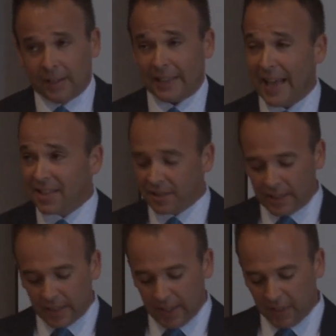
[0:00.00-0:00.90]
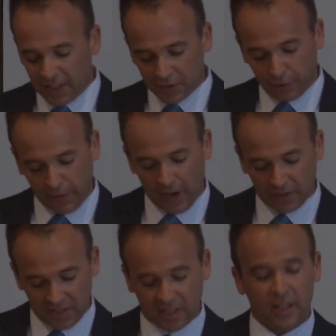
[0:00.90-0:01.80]
Lastly, I think it's fair
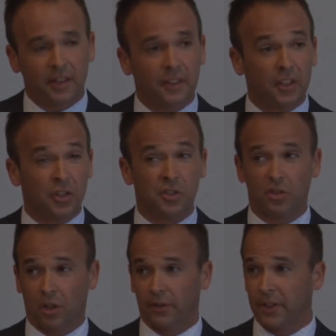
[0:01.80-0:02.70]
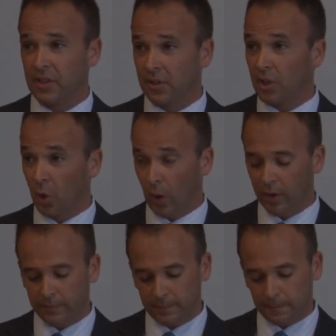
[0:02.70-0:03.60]
to say that the conservatives on the
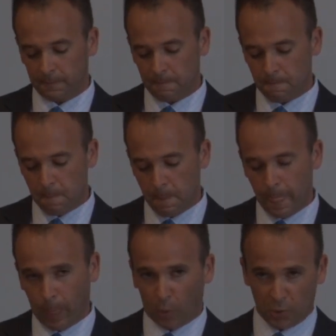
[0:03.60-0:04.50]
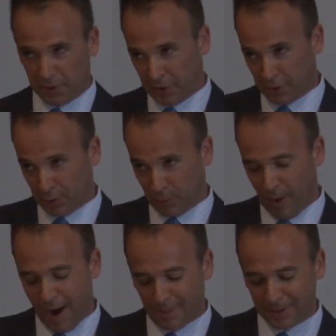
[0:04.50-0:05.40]
court, which would include
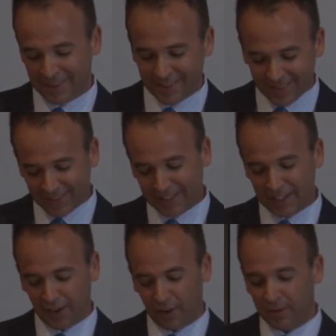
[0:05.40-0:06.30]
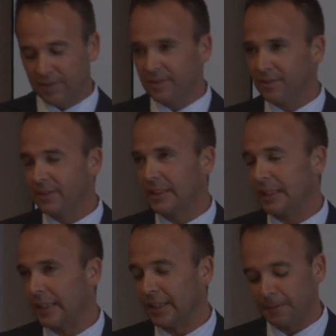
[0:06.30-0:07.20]
Roberts, Alito,
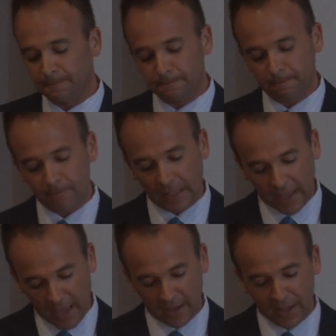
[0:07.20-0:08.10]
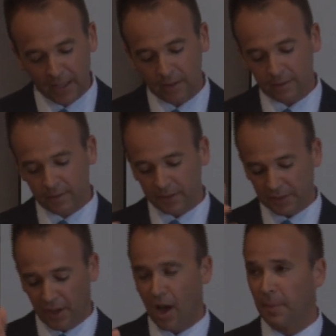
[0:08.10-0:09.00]
uh, Kennedy,
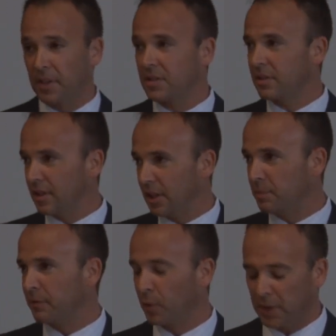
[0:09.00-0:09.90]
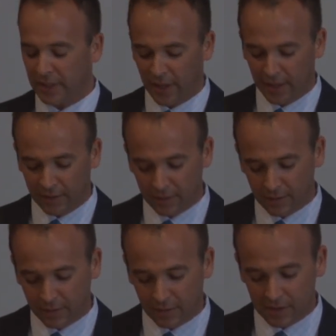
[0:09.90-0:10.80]
Thomas, and then before he died,
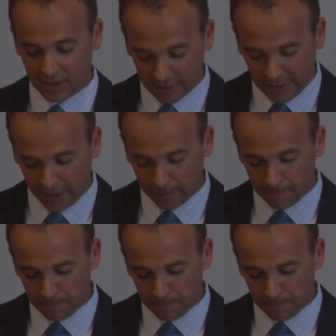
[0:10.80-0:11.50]
Scalia.